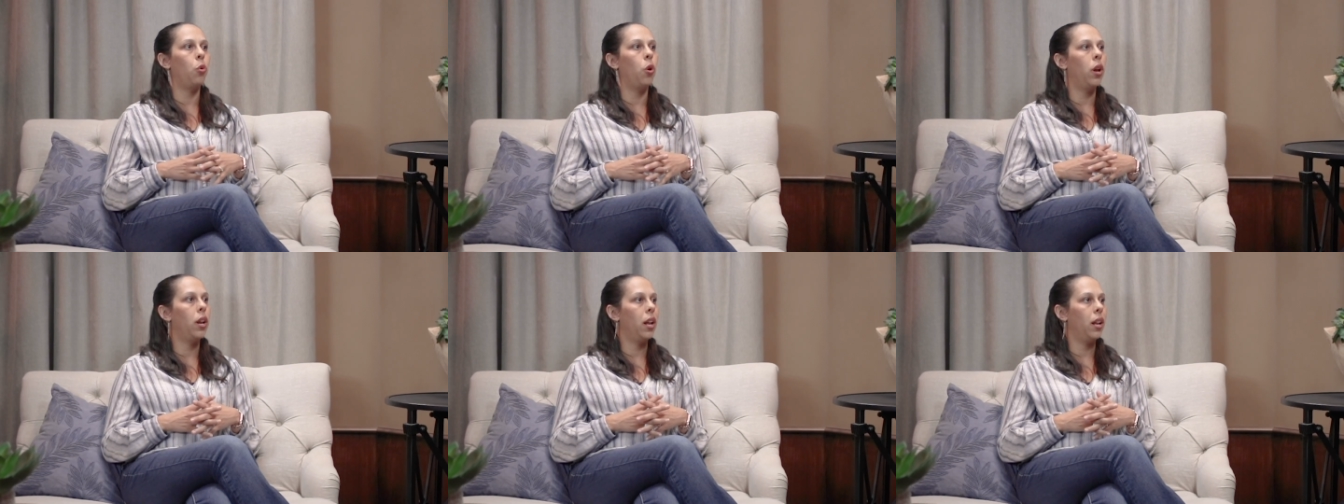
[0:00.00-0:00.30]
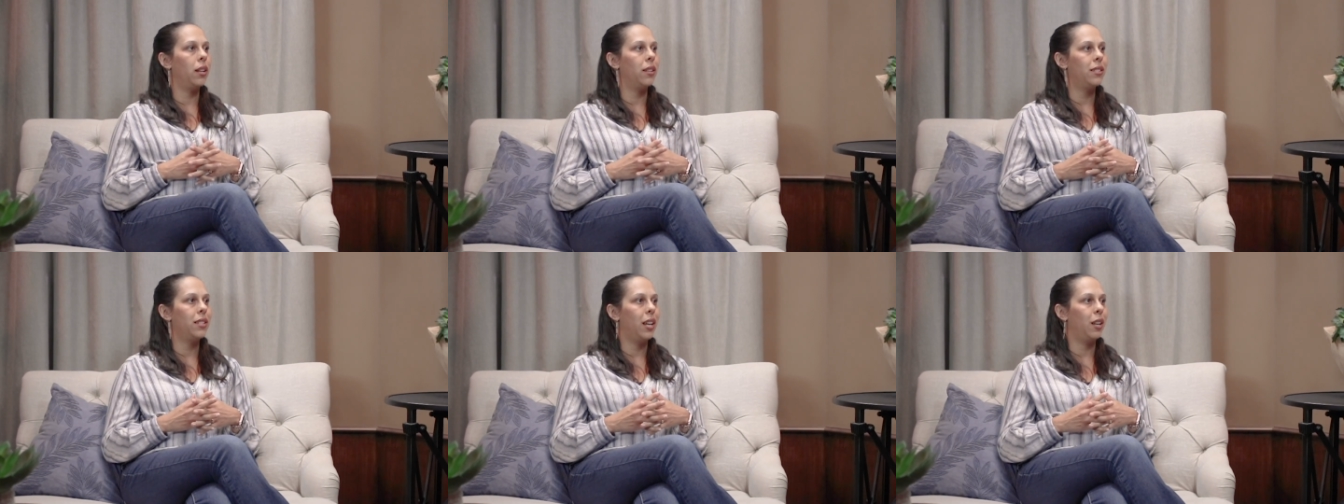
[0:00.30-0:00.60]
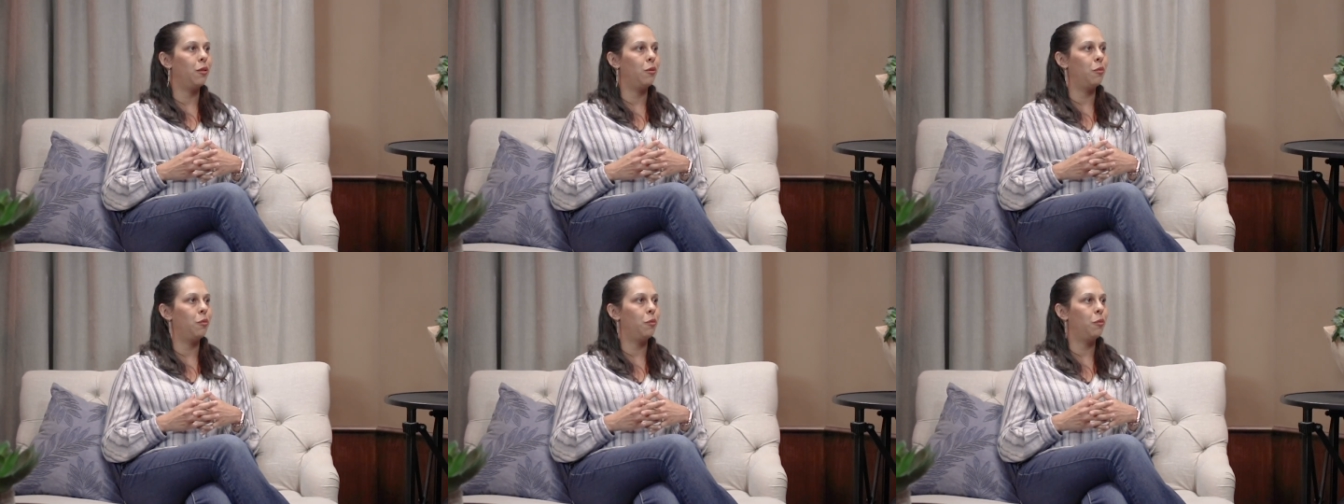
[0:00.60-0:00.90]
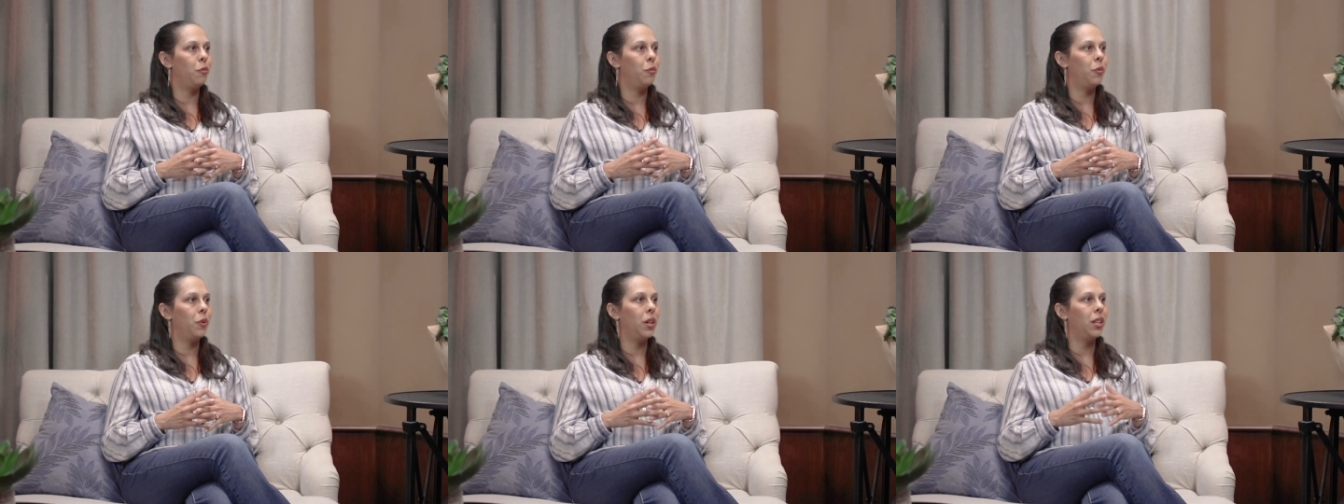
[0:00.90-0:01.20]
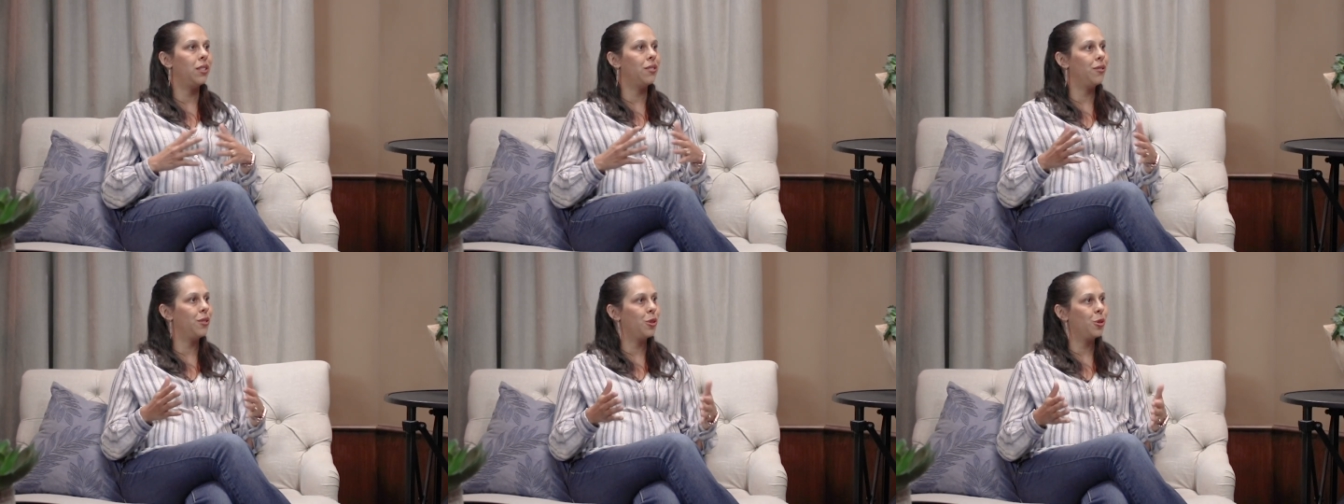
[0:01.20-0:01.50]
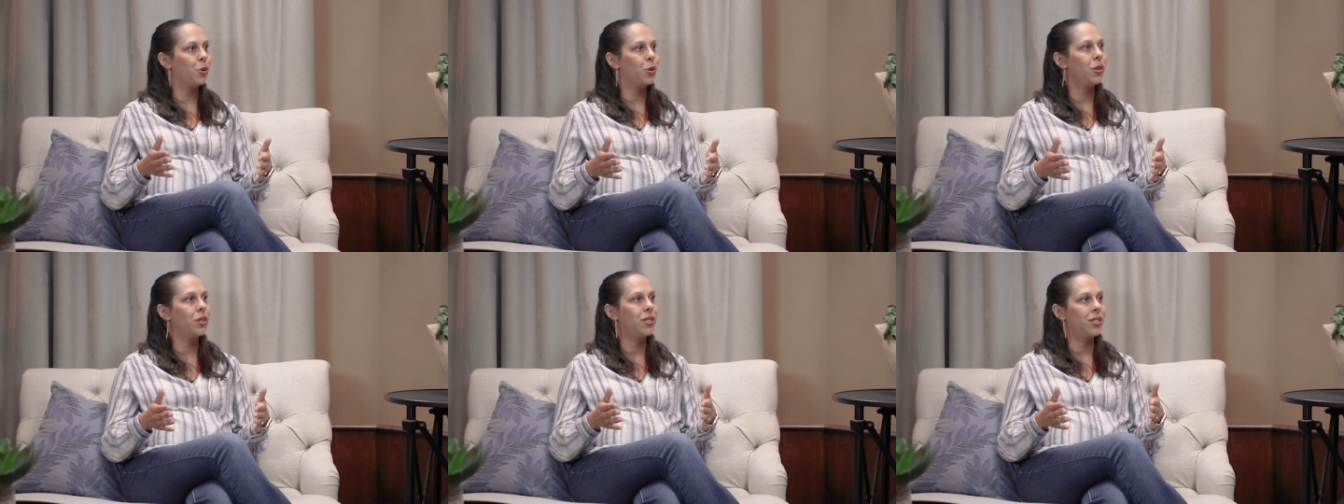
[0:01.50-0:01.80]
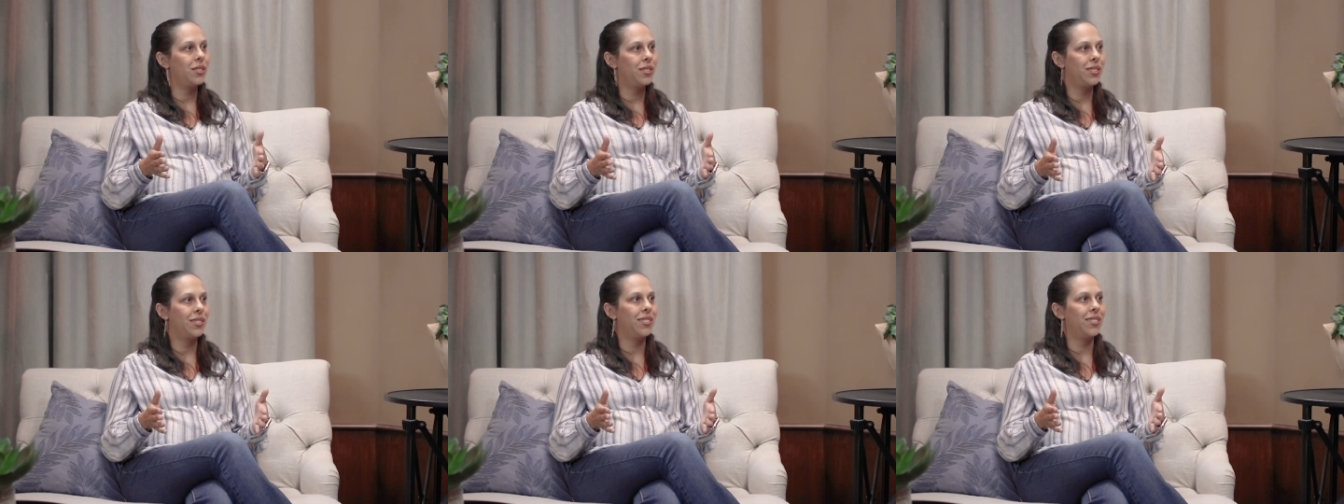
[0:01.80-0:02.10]
one out of 10
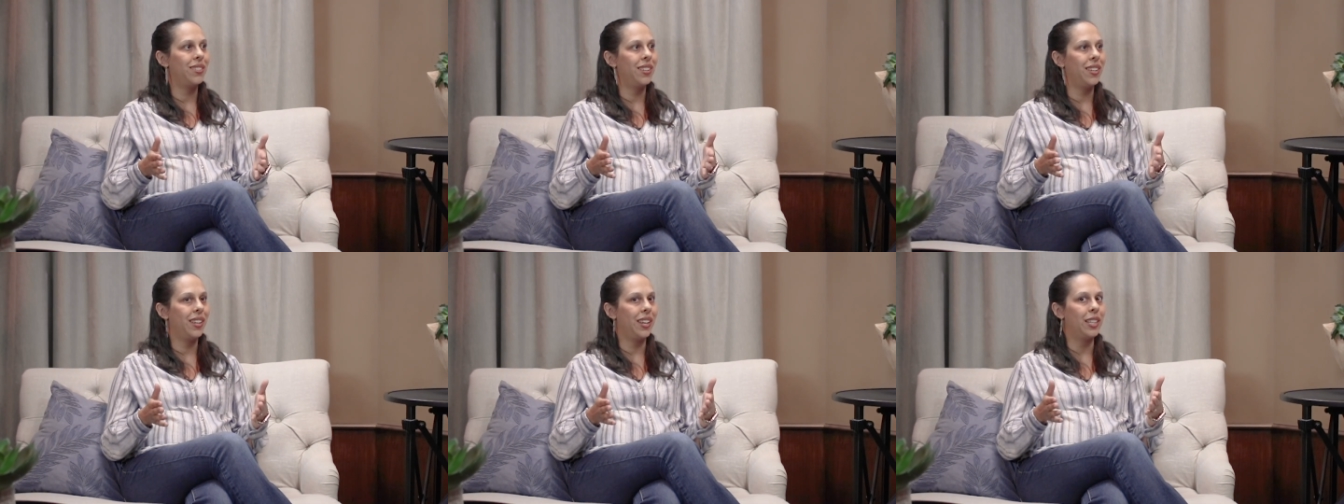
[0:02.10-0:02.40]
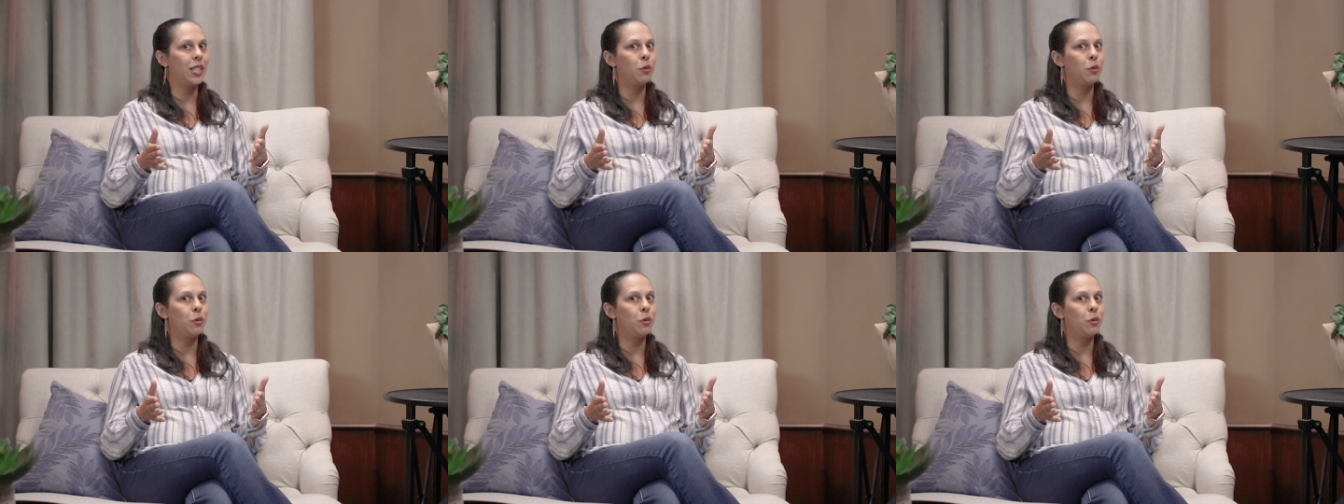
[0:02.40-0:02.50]
individuals mm-hmm.